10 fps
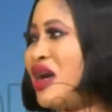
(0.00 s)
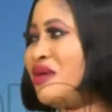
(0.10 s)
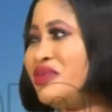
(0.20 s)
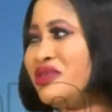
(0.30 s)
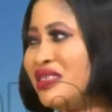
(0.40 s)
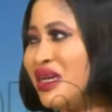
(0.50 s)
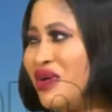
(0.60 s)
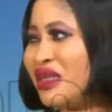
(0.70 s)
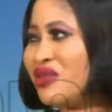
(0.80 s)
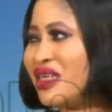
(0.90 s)
abuse here,
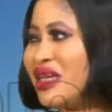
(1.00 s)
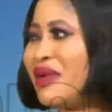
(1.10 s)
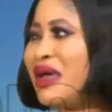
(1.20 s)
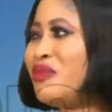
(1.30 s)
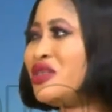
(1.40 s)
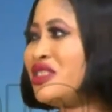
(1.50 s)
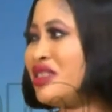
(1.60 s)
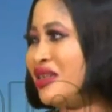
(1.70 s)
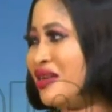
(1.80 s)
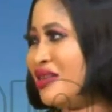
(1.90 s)
we are At talking all. about
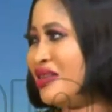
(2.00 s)
emotional.